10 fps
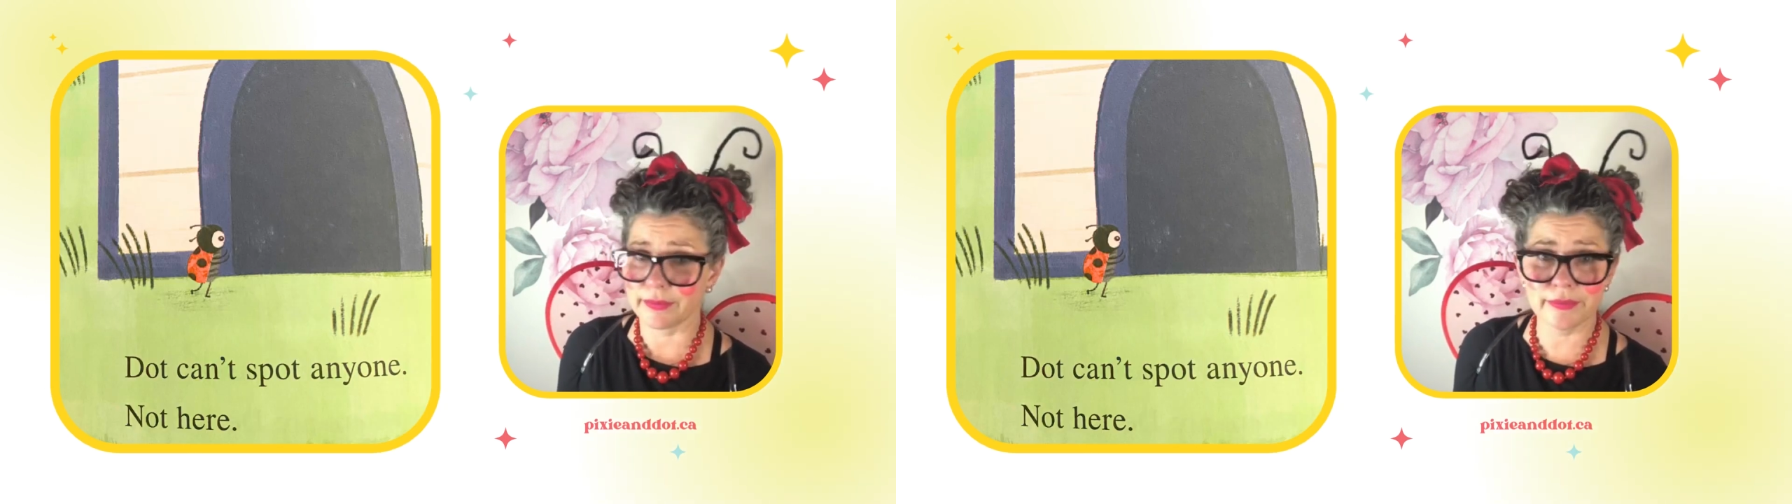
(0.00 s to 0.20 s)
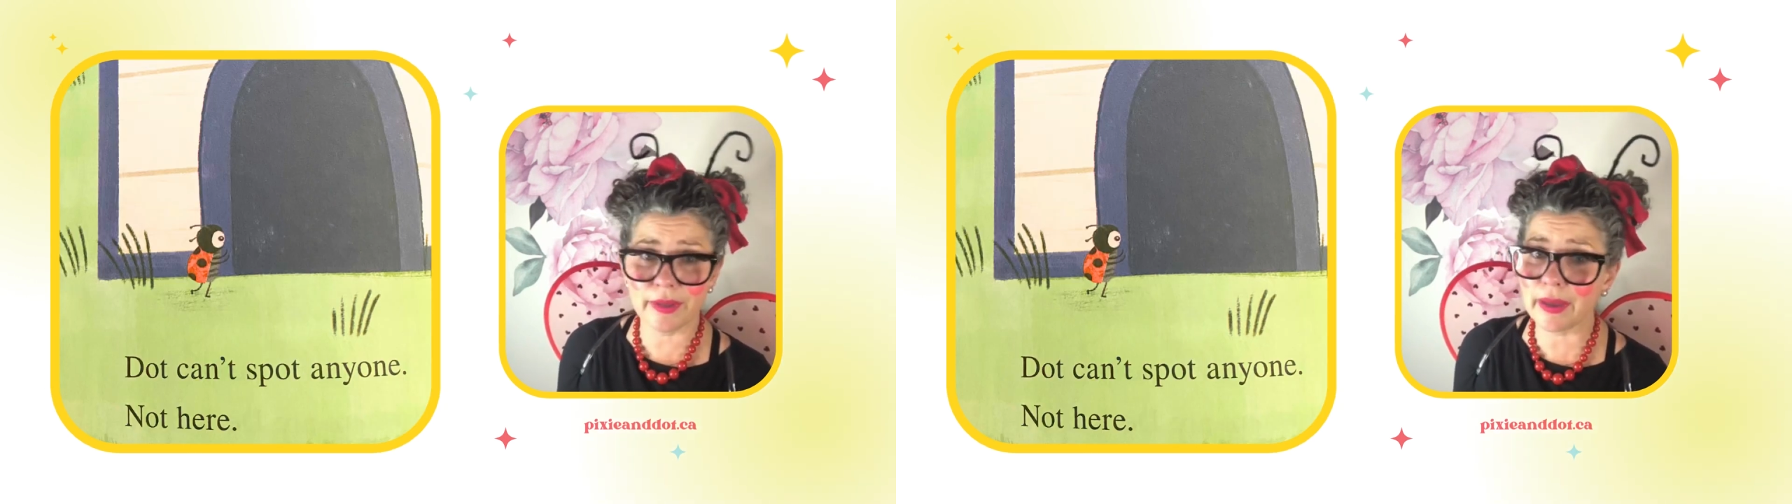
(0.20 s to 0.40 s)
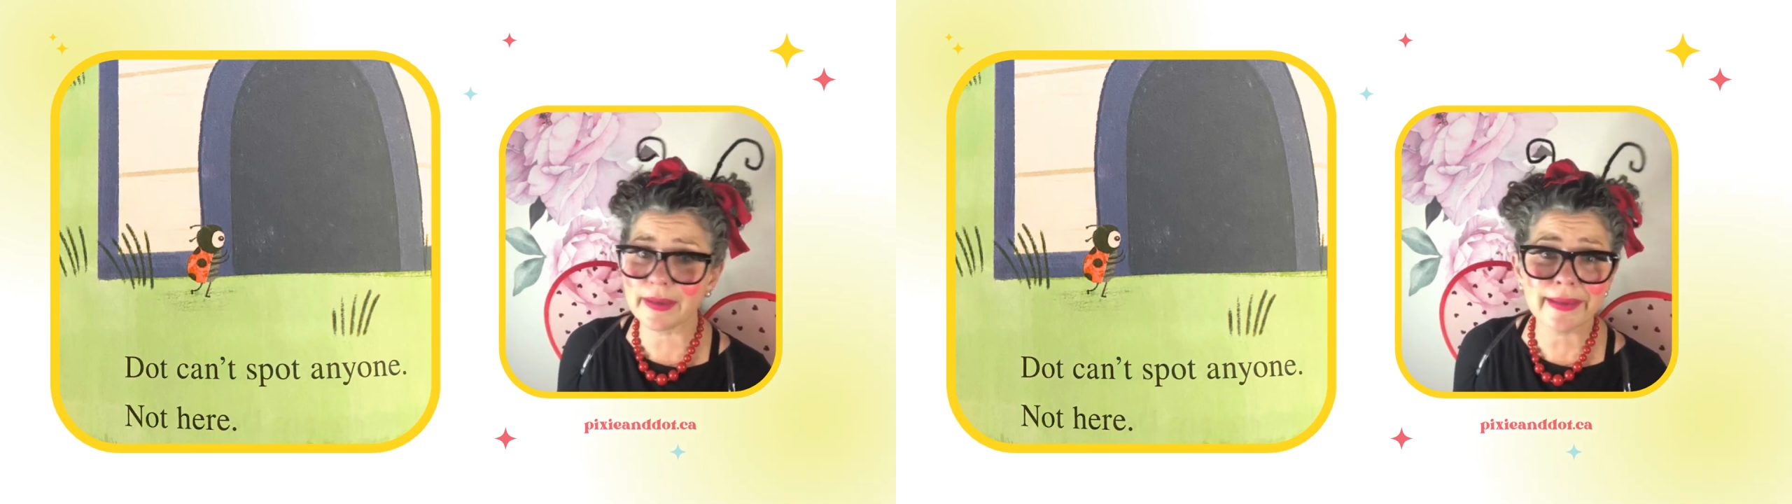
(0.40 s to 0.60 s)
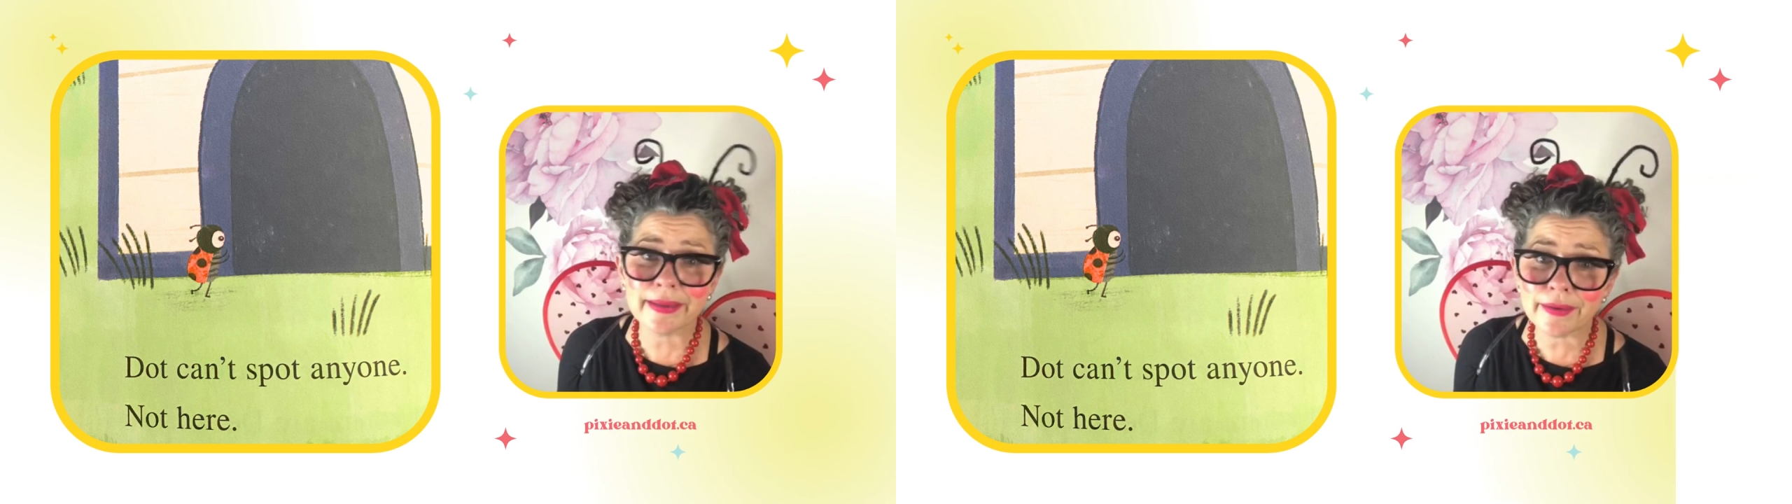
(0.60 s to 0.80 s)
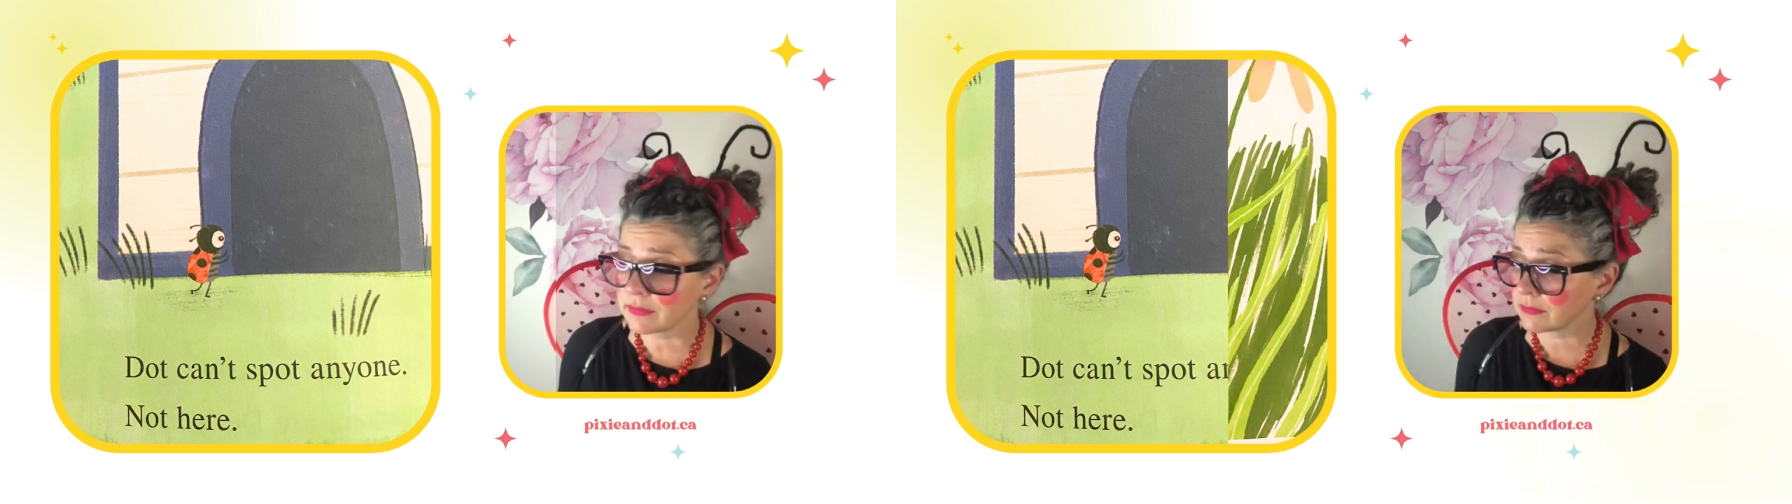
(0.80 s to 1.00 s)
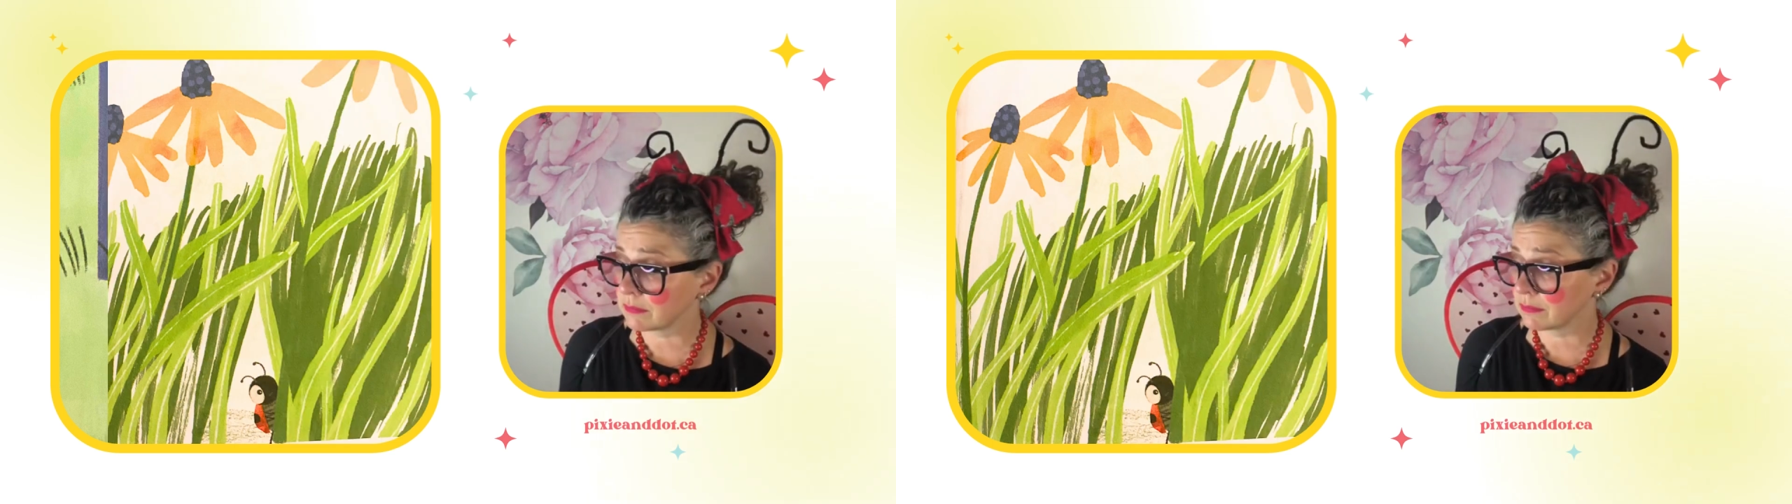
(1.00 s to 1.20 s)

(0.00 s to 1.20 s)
Not here,